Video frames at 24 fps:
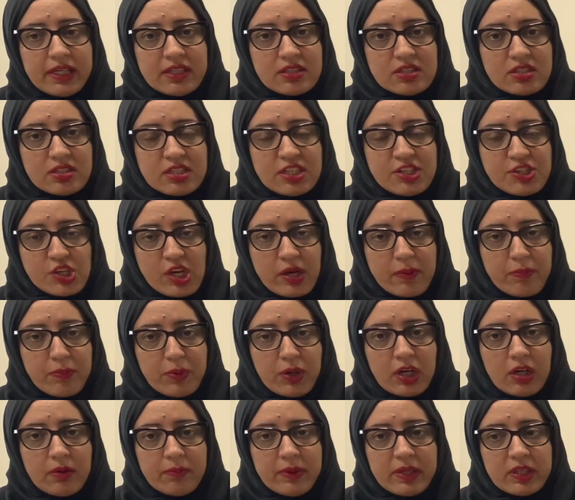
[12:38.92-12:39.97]
teaching
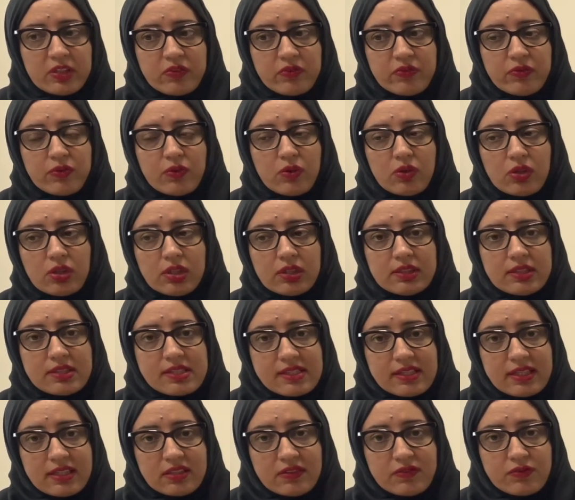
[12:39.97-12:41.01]
permit for the
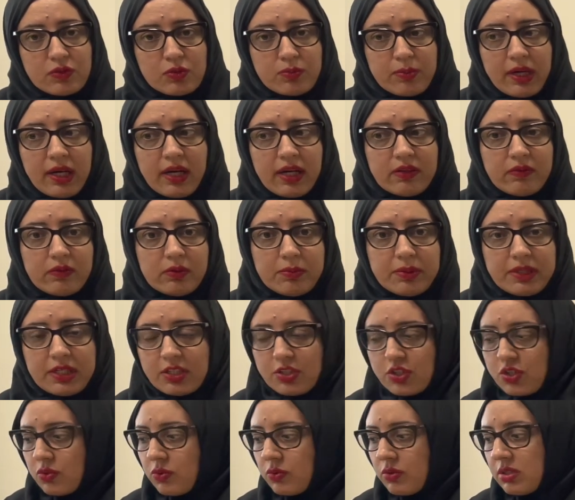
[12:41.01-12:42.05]
state of Dubai will be
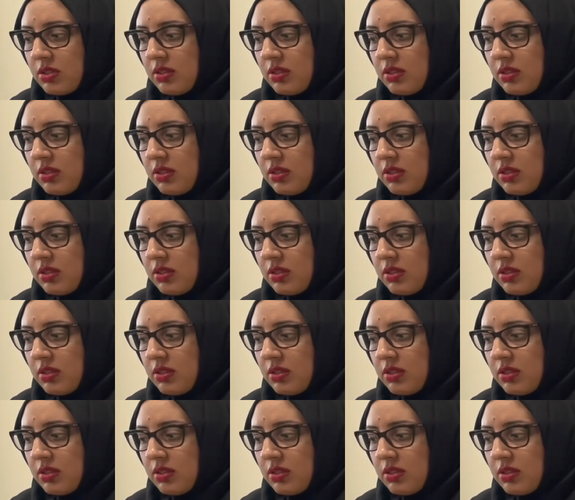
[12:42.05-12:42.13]
issued.